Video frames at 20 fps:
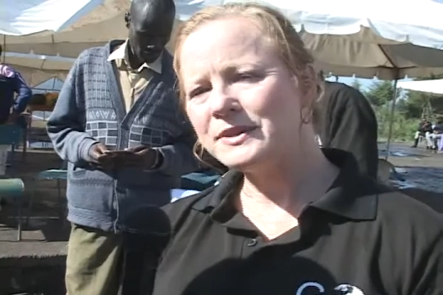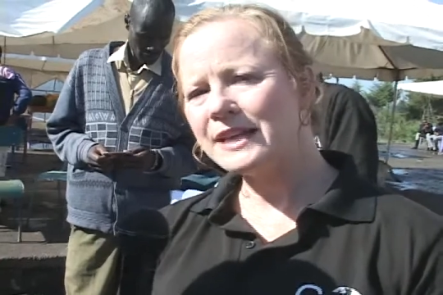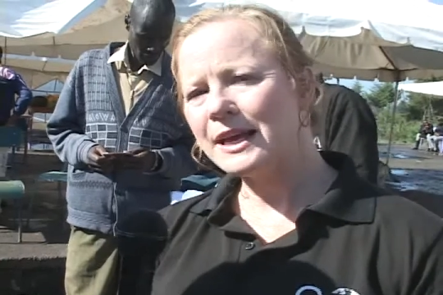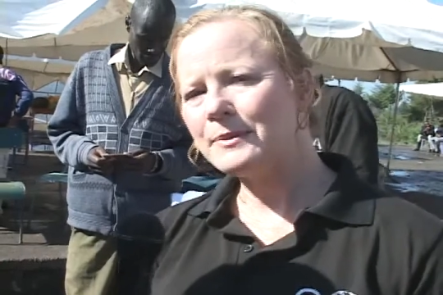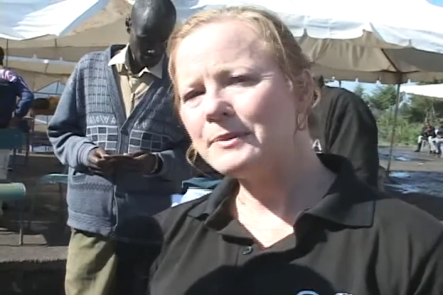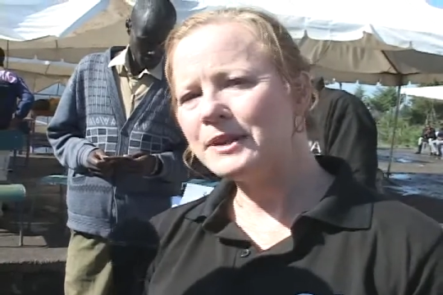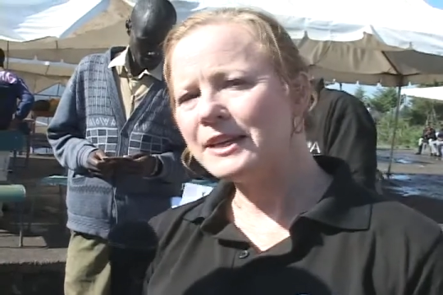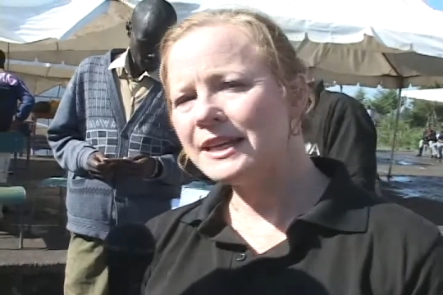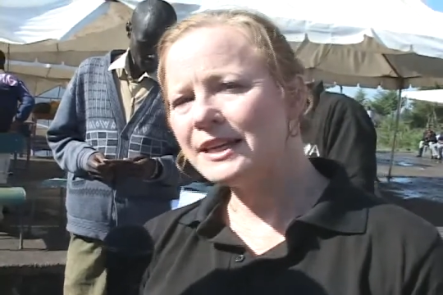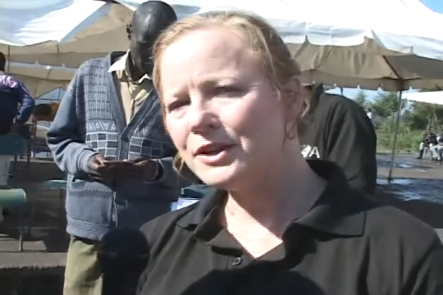was
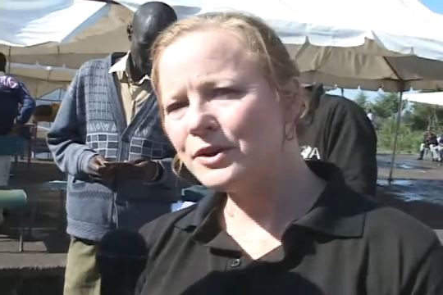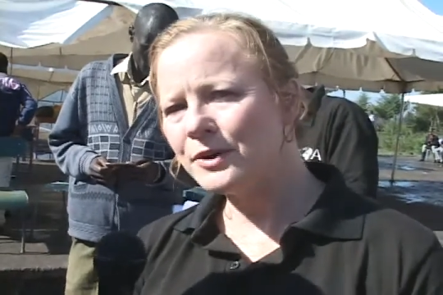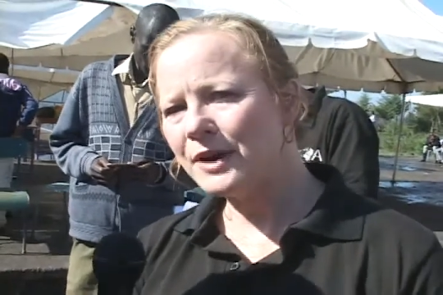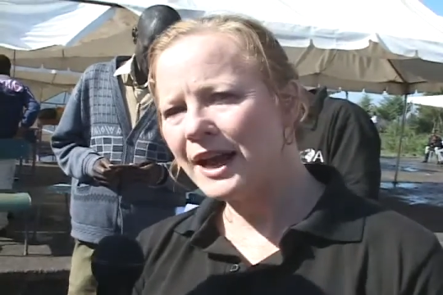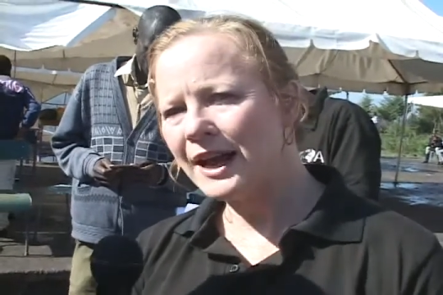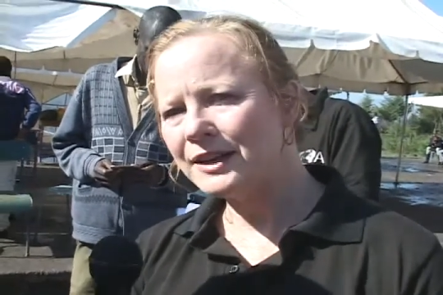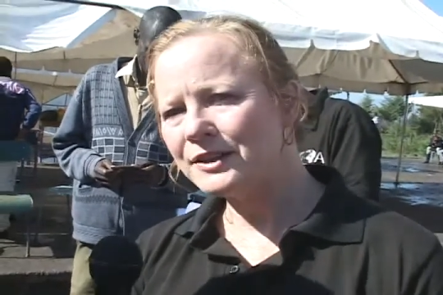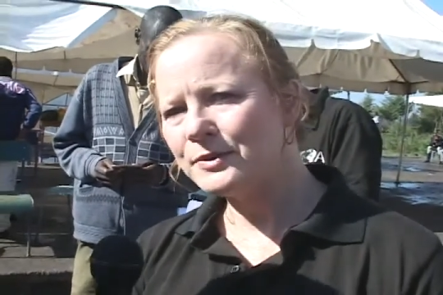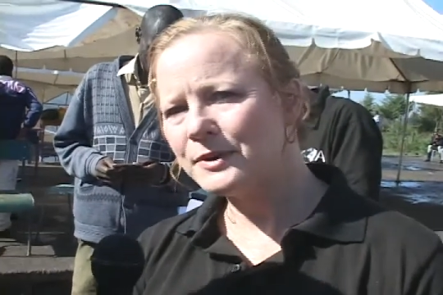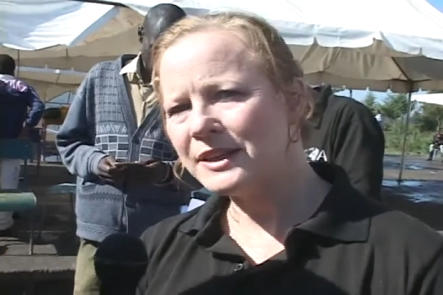able to
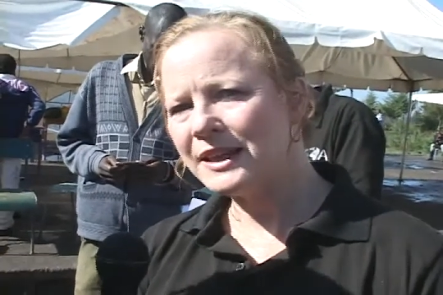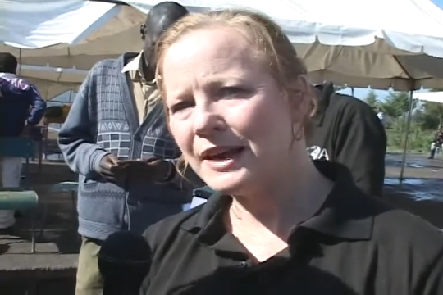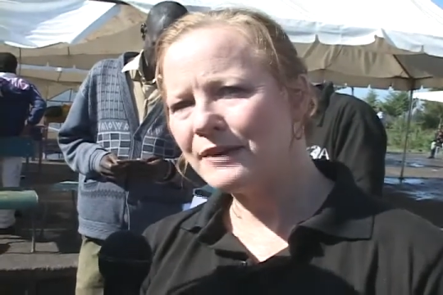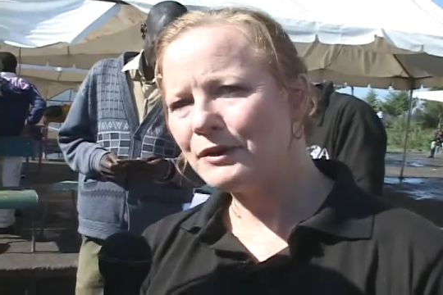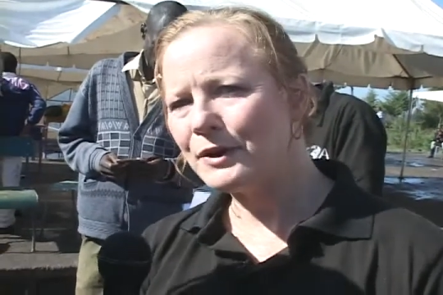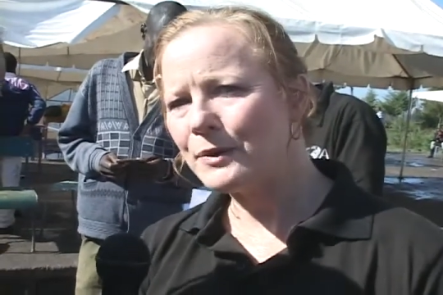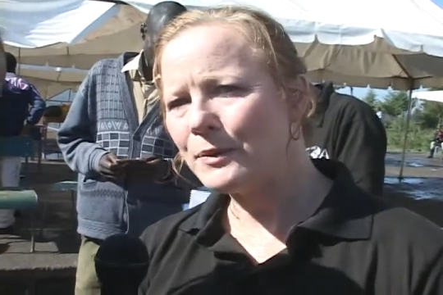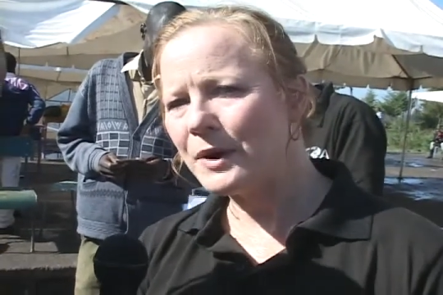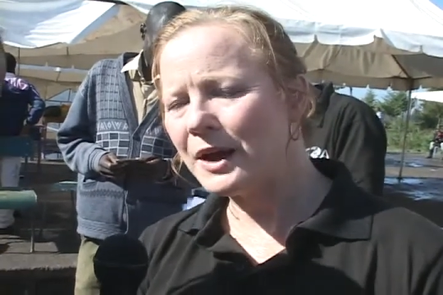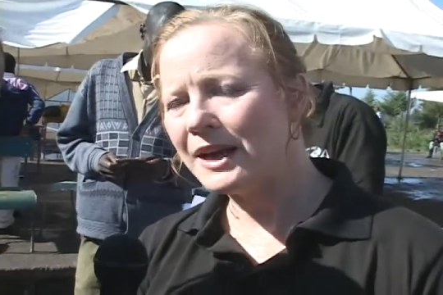interact with
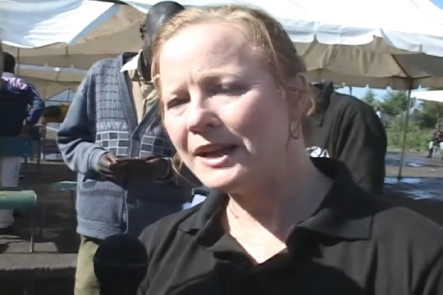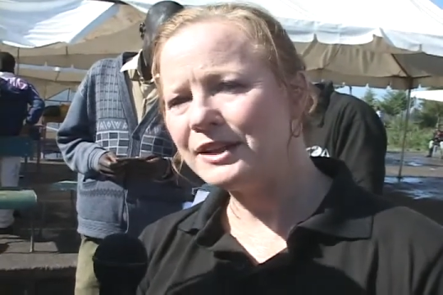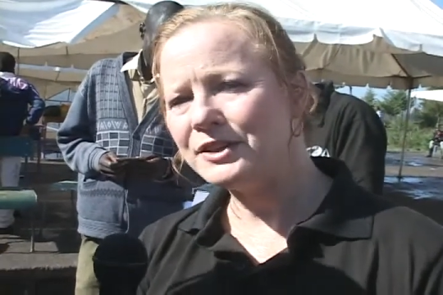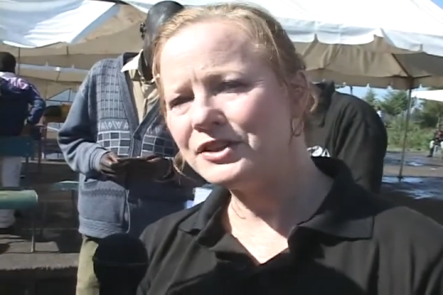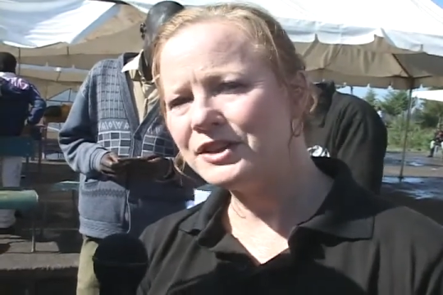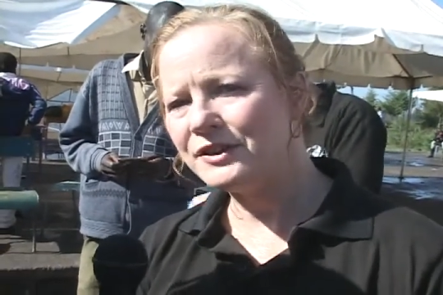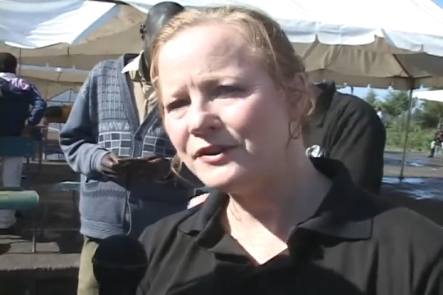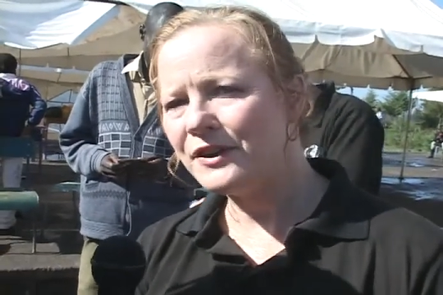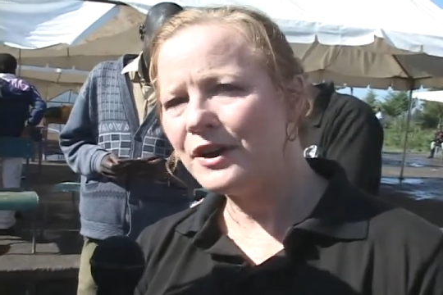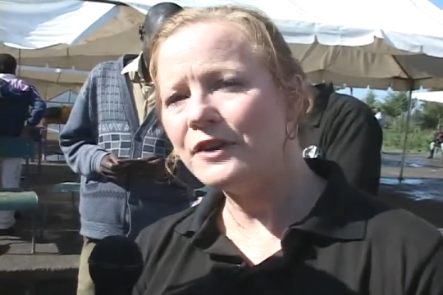everyone and
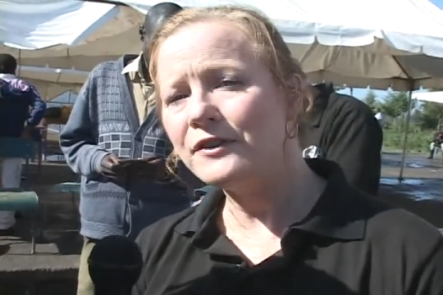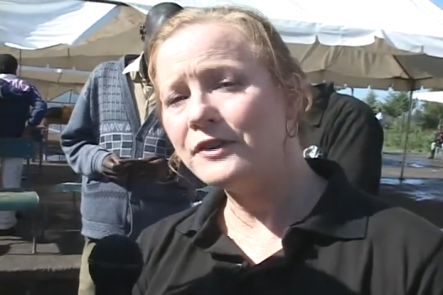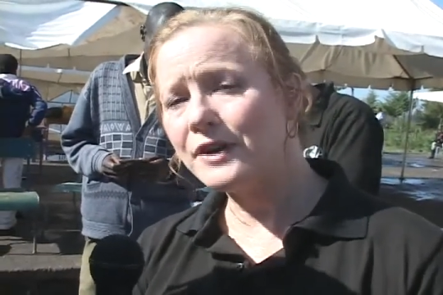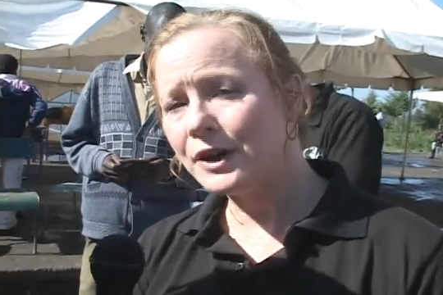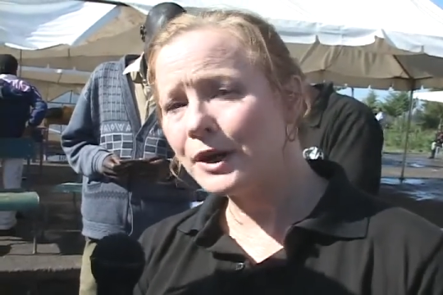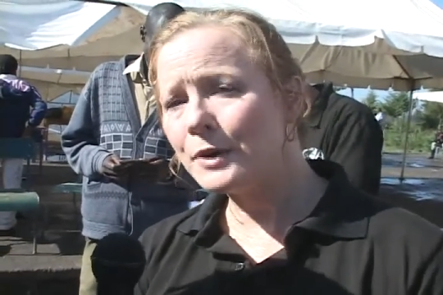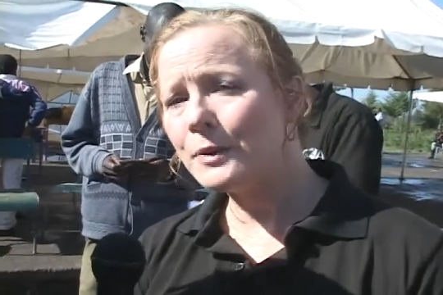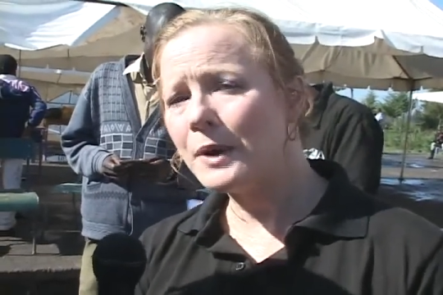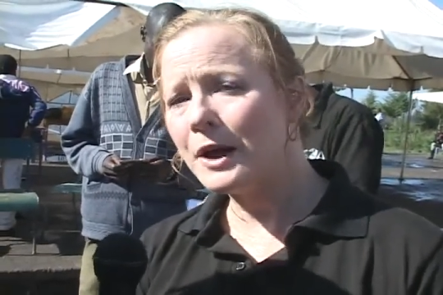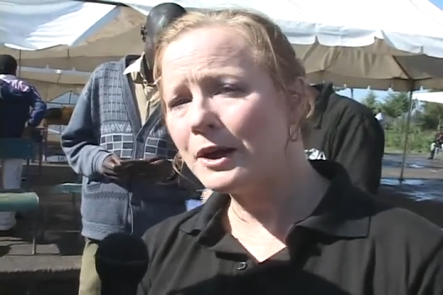she felt
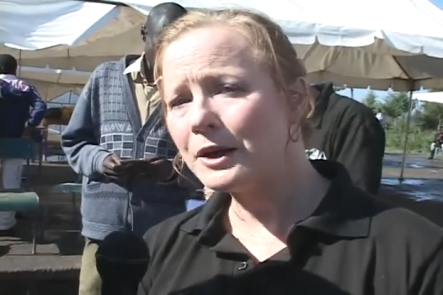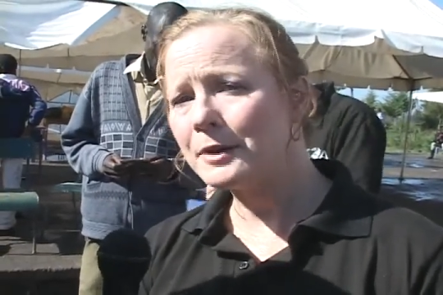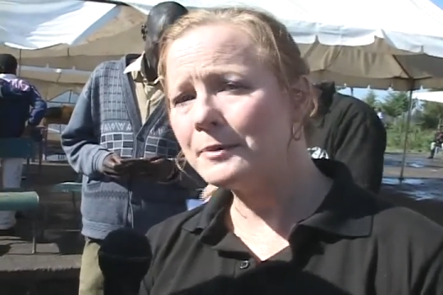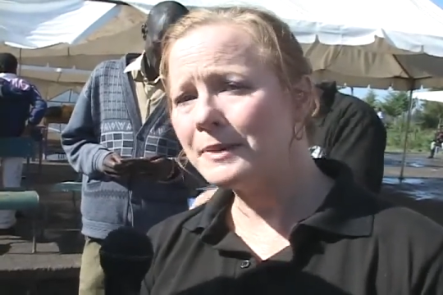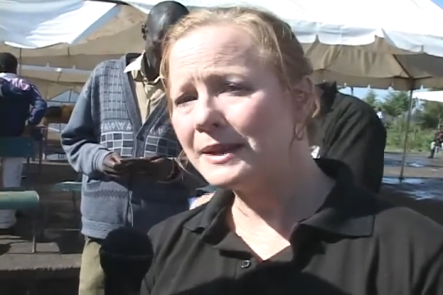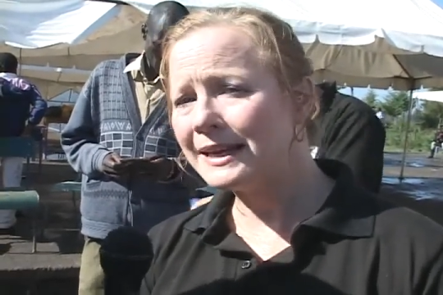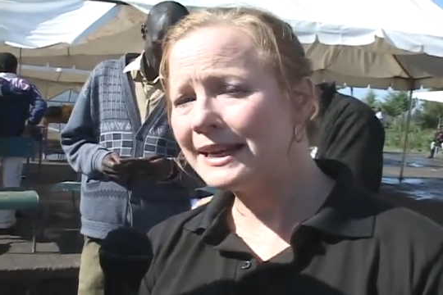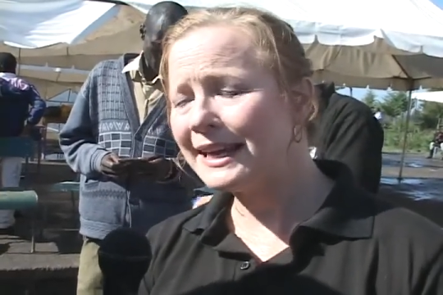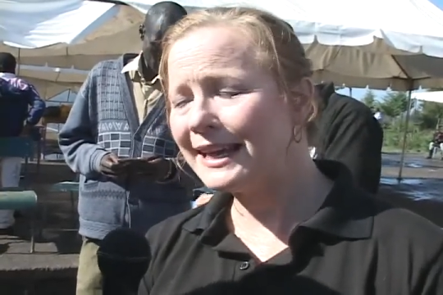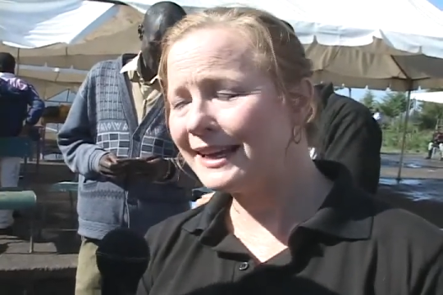very
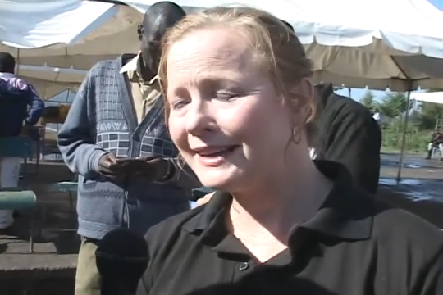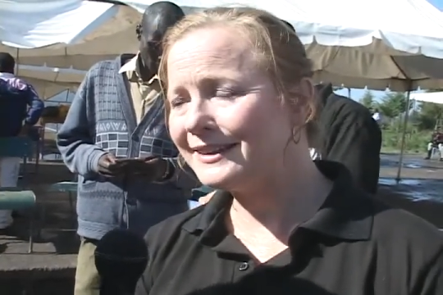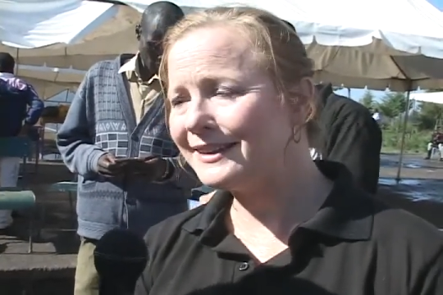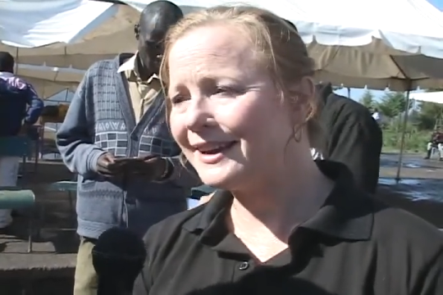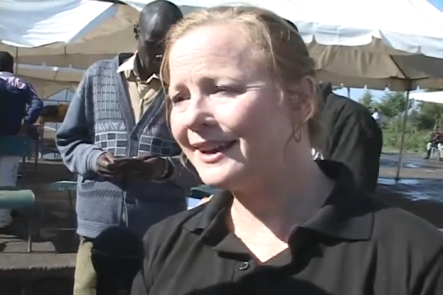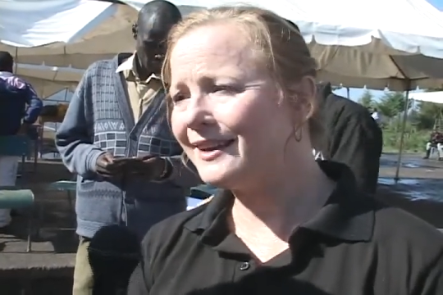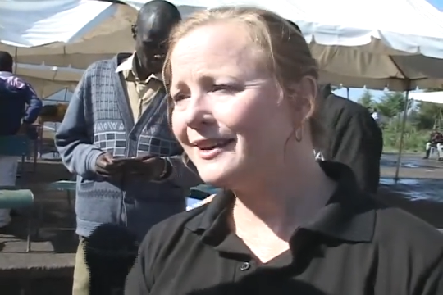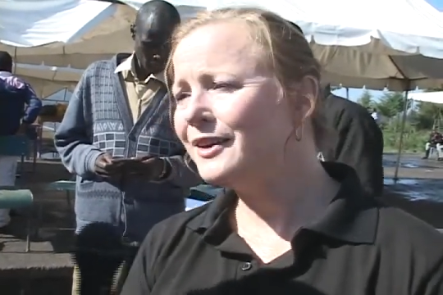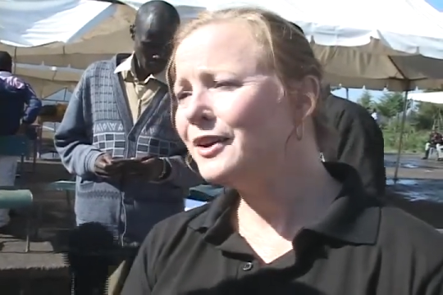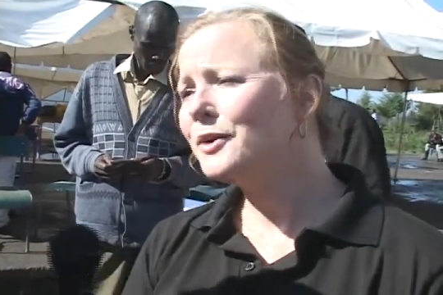welcome in
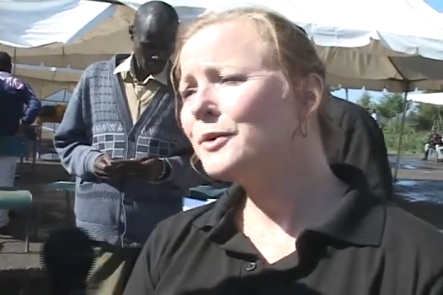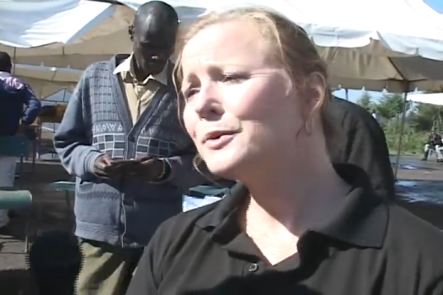Kenya.